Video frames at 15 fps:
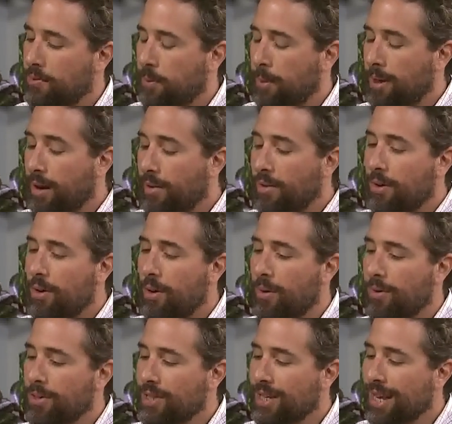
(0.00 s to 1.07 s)
from another
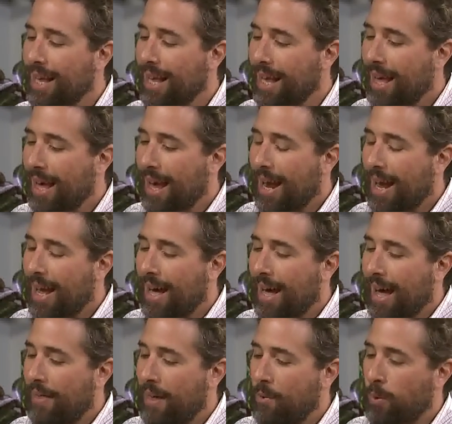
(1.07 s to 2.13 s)
host. Uh,
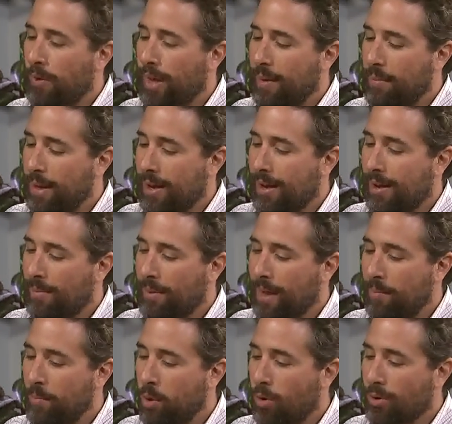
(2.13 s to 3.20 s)
and then when they become, they
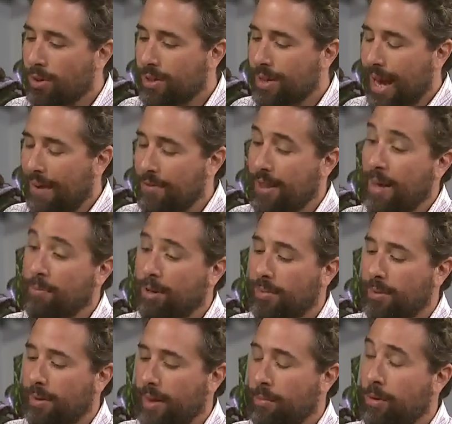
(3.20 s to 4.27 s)
molt, after that
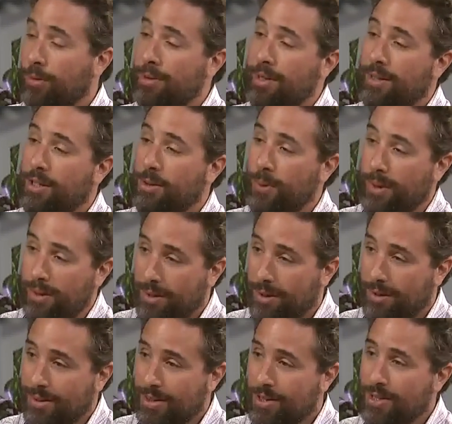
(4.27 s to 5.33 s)
blood meal, they molt into
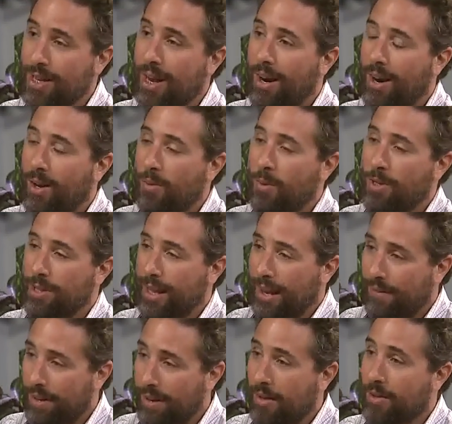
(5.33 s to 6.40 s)
adults, which then
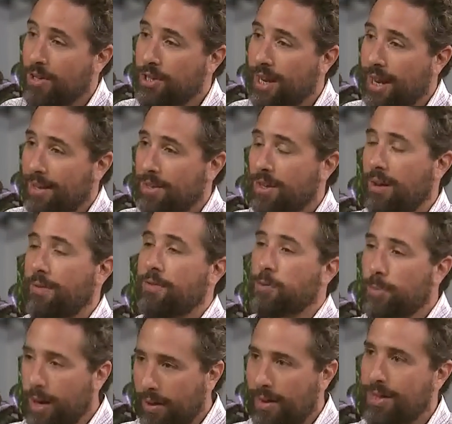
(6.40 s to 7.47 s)
have another chance of
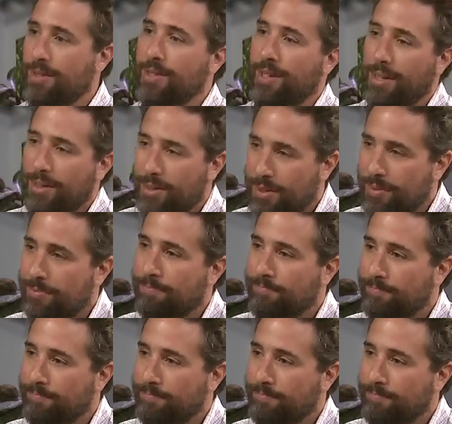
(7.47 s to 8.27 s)
spreading the disease.